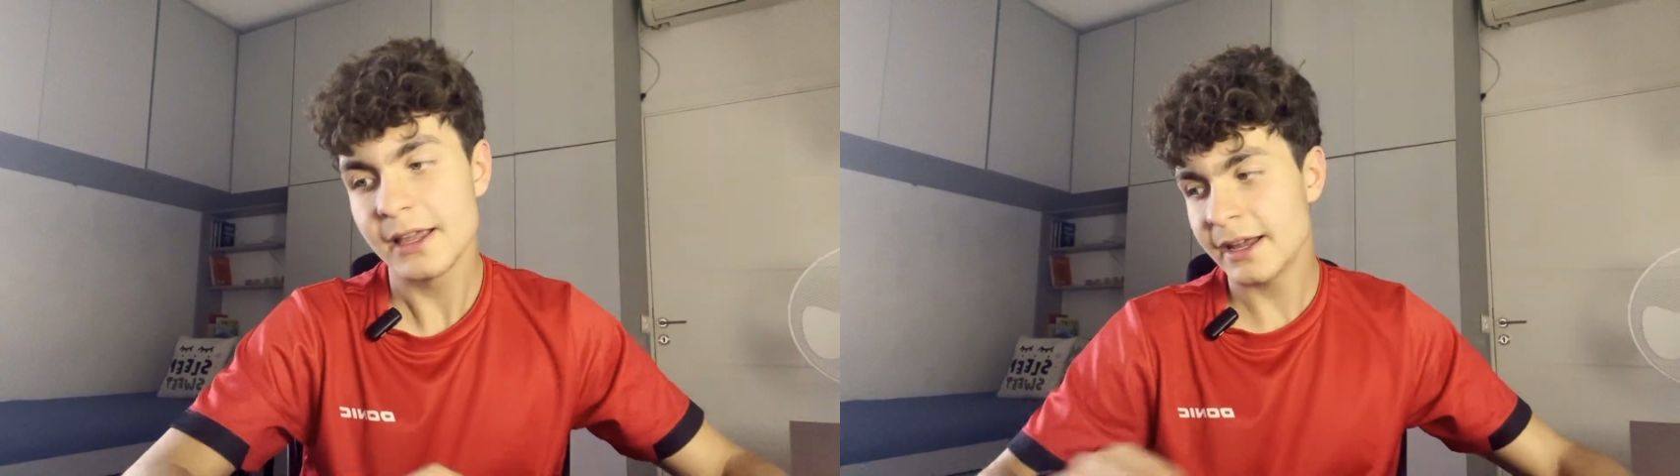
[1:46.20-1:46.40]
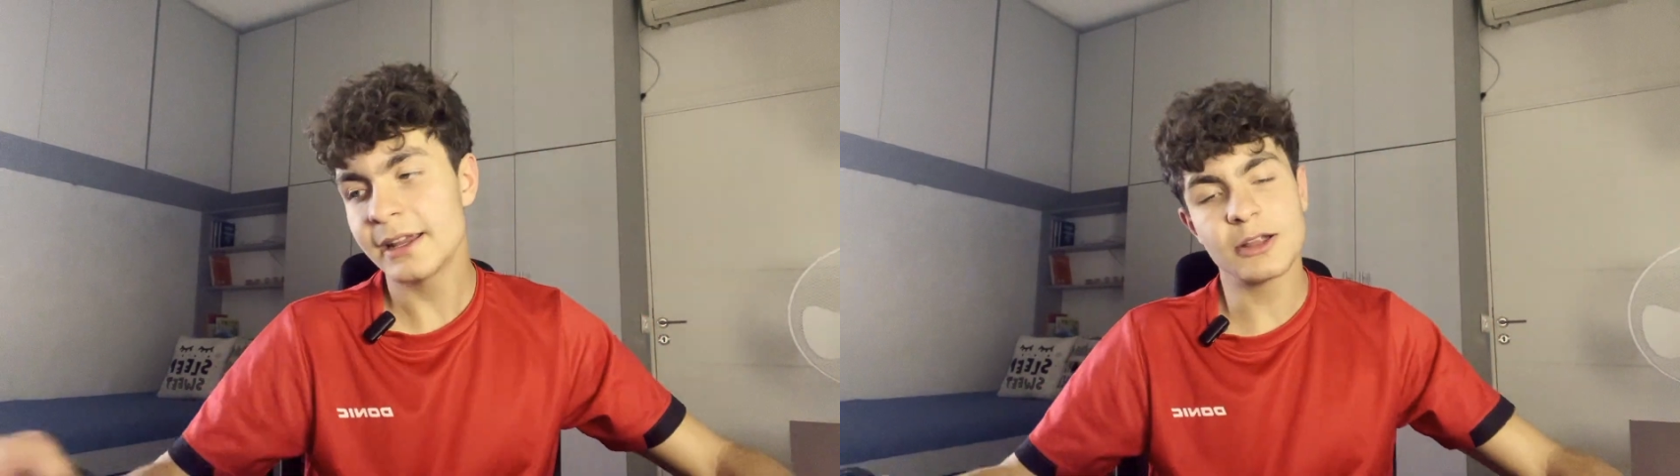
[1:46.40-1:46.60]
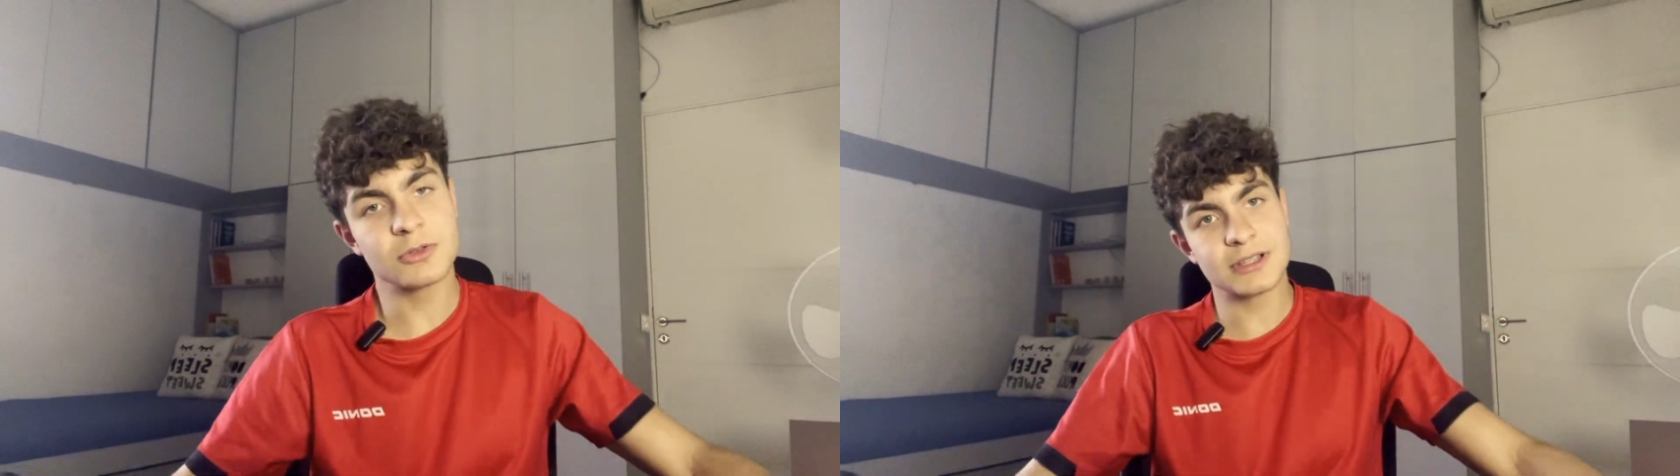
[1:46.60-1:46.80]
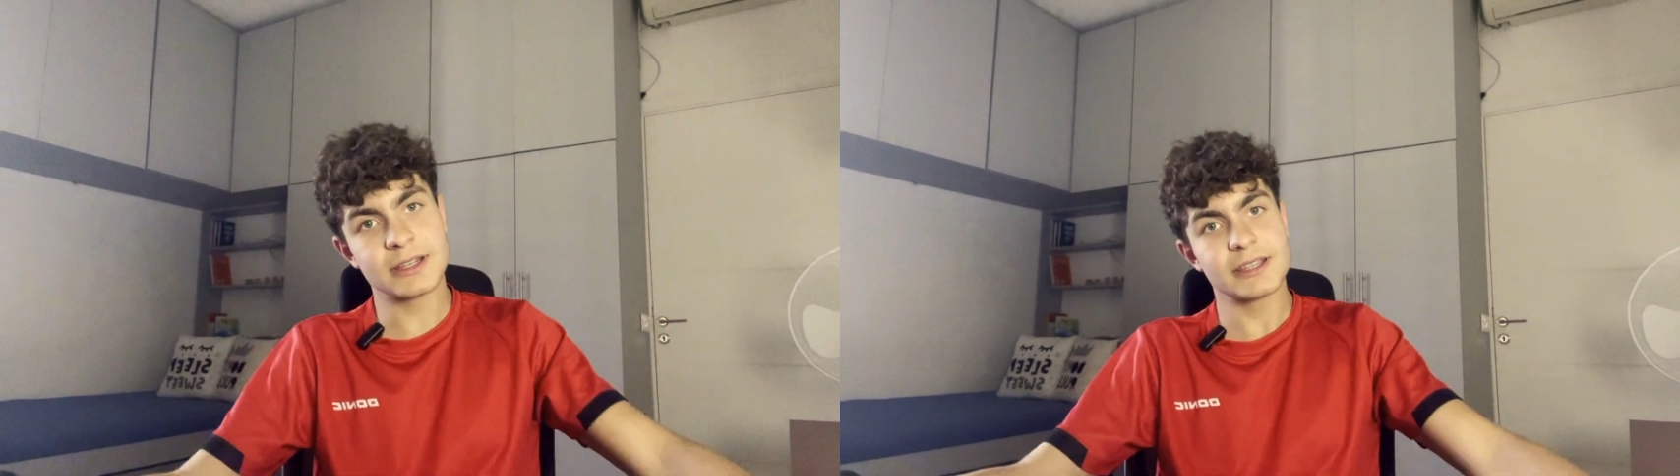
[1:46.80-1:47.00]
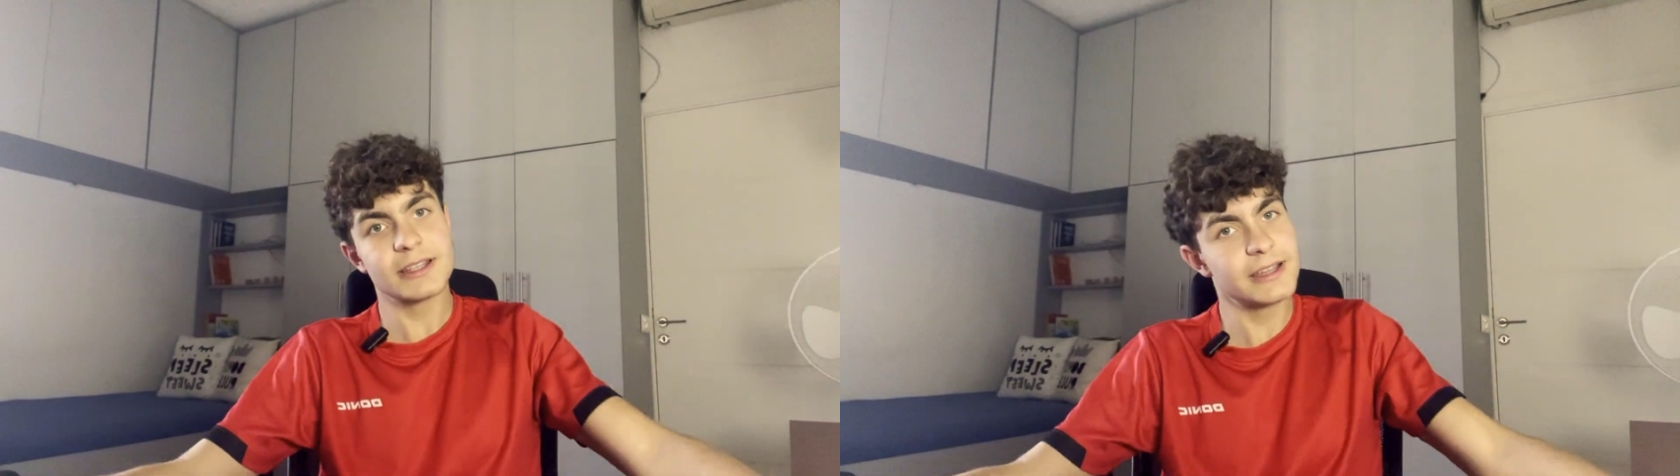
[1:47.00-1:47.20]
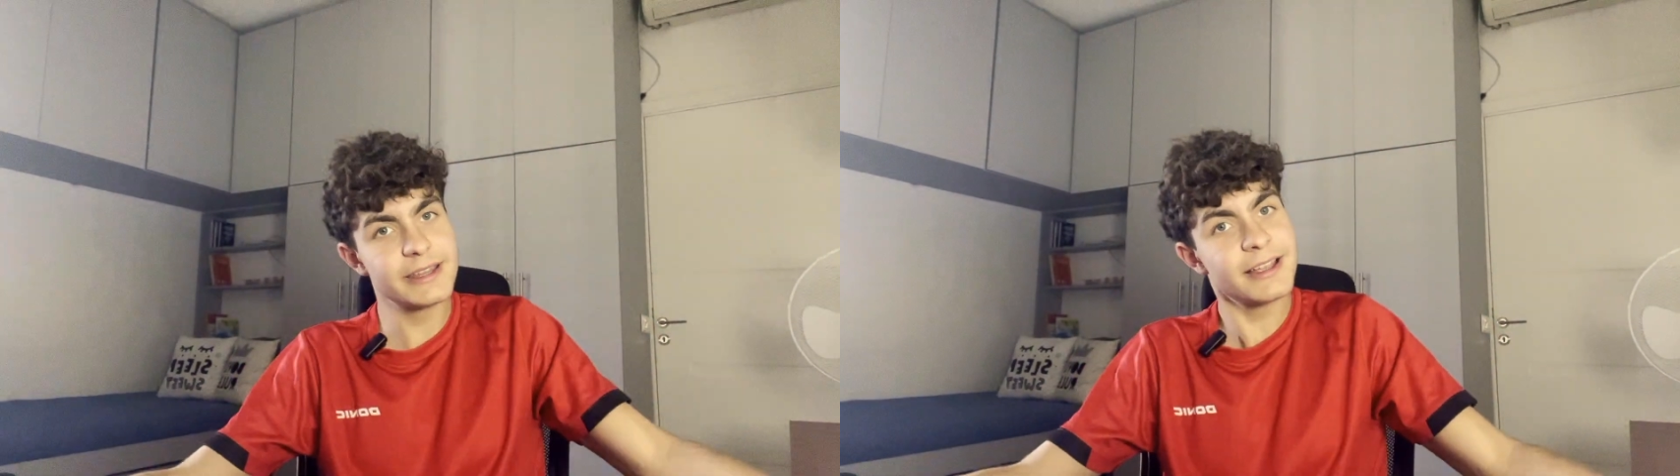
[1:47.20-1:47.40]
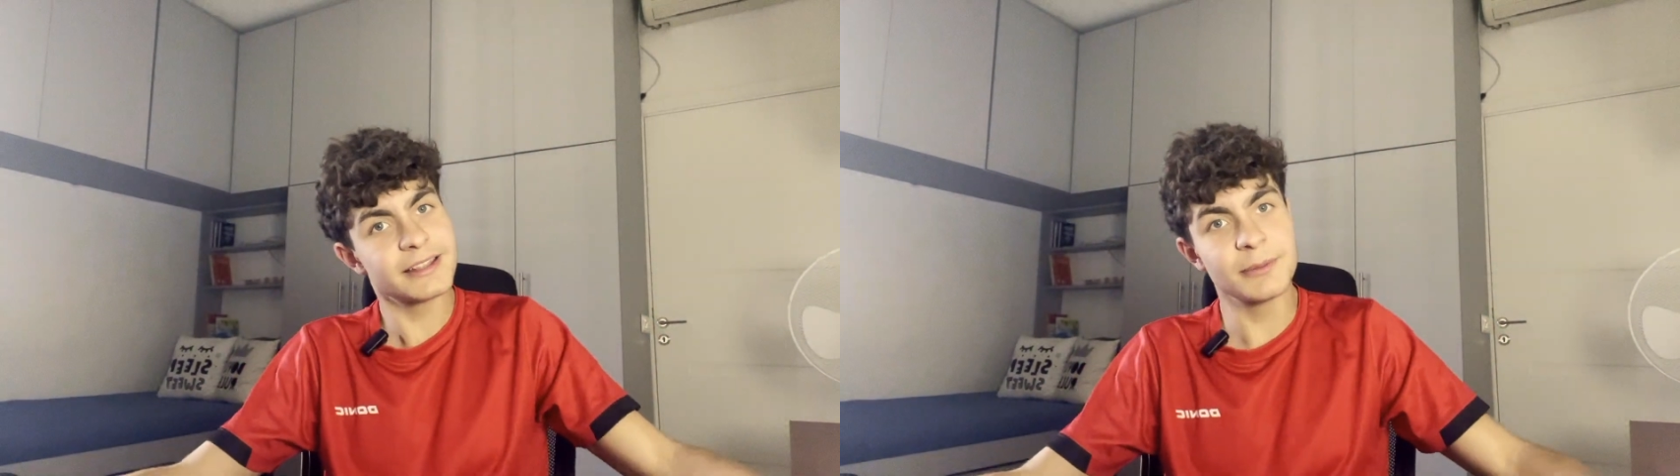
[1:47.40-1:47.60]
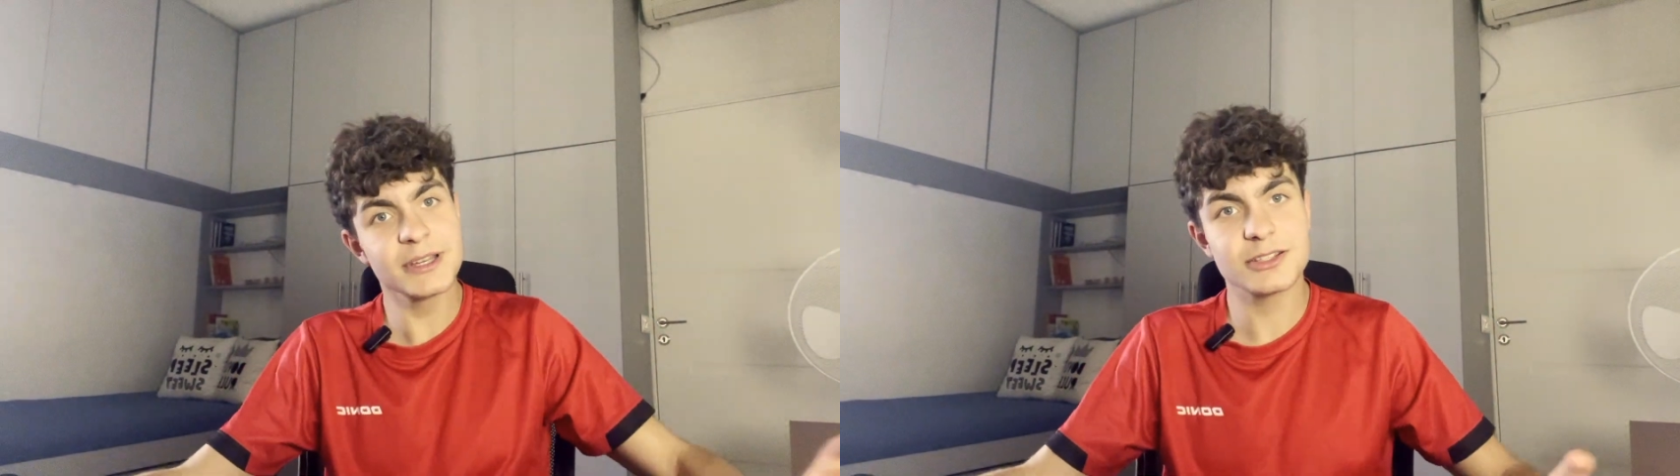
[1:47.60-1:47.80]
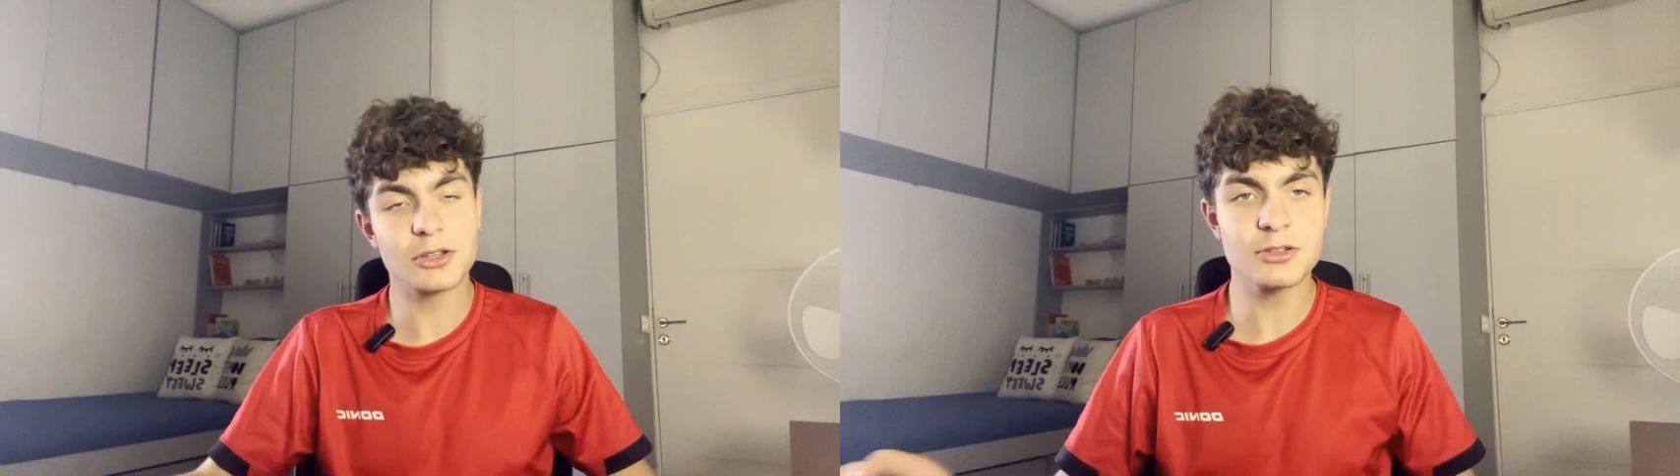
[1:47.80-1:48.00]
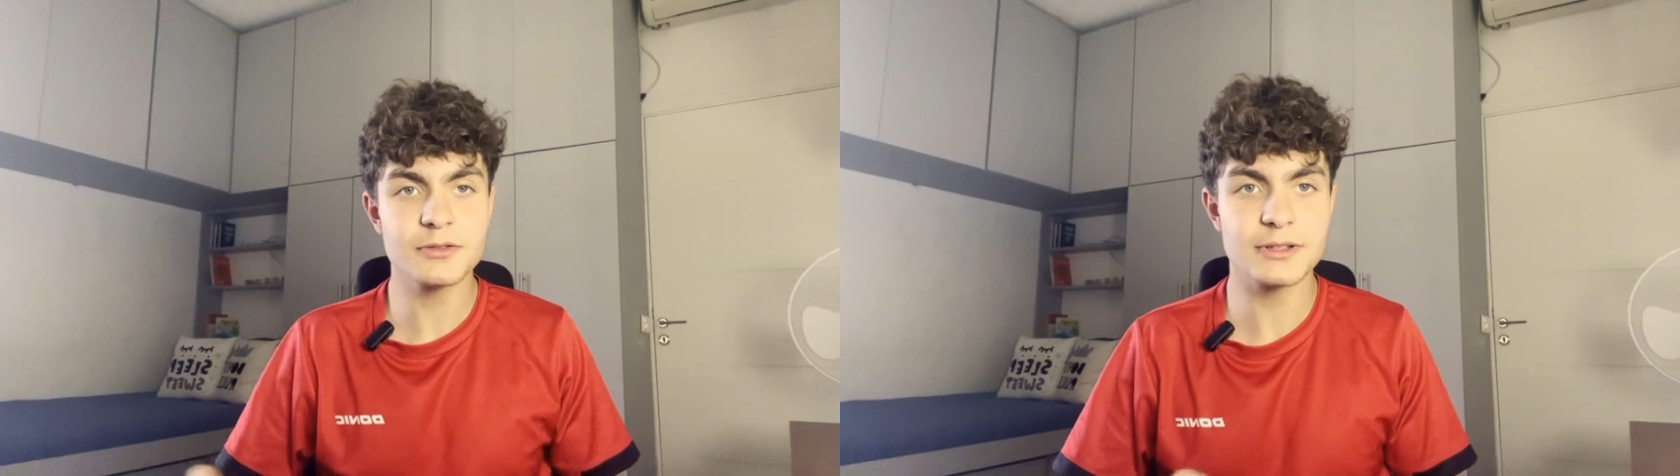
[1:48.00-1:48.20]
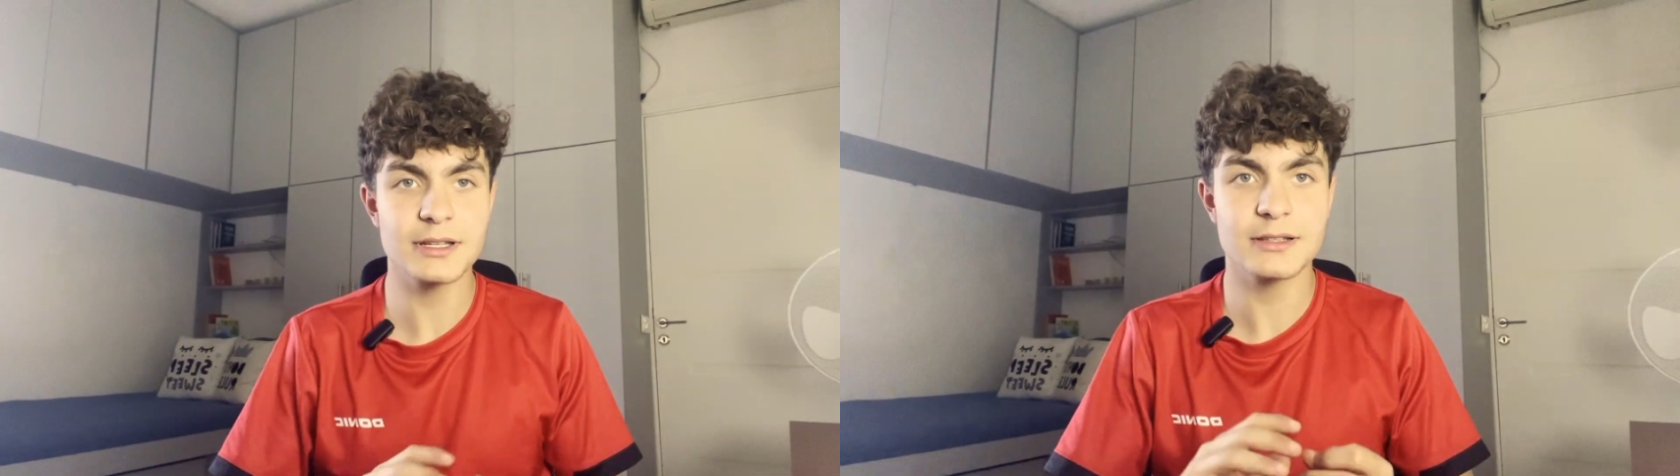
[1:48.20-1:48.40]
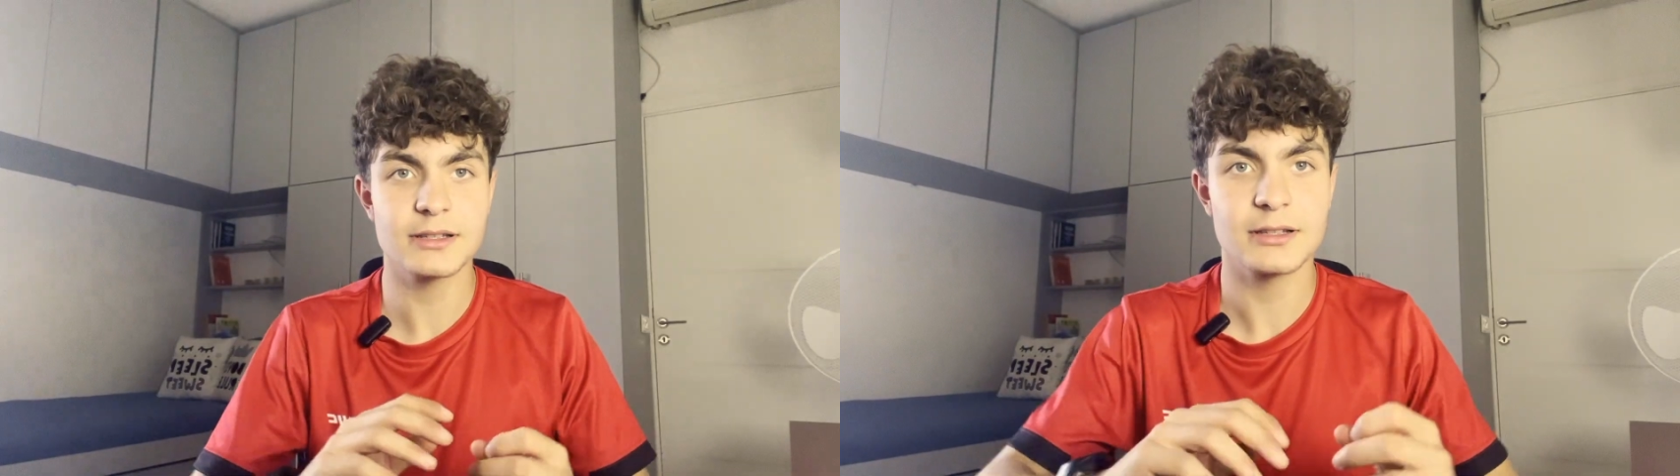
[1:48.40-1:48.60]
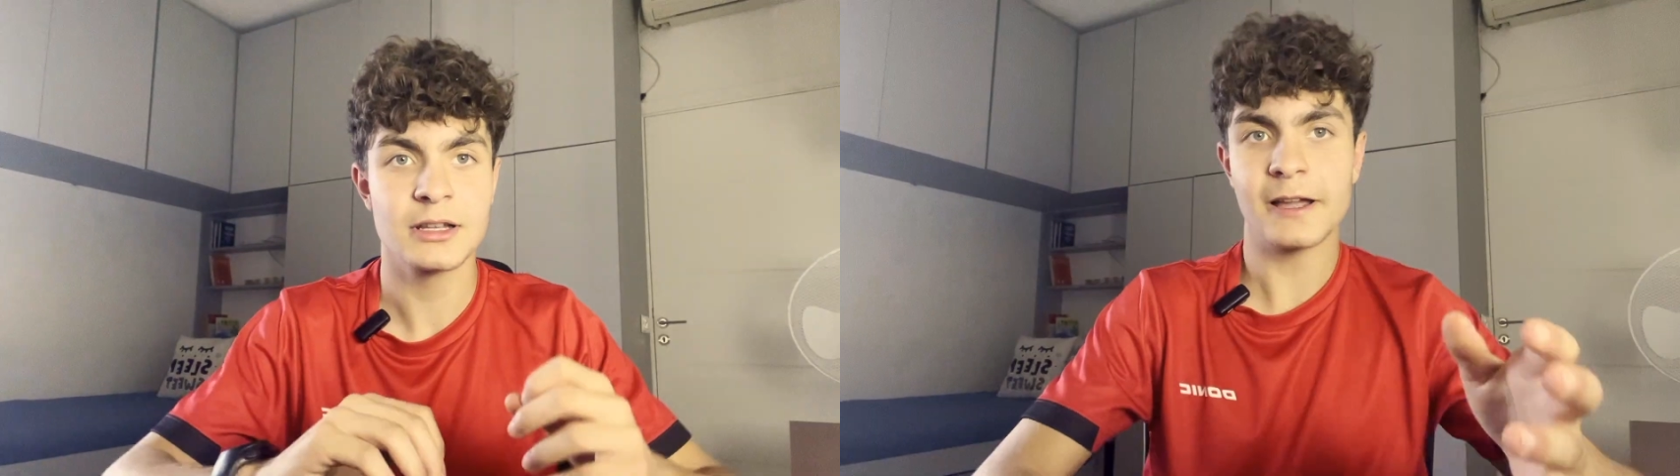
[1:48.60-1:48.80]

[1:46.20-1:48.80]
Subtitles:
And I was like, yeah, that makes tons of sense.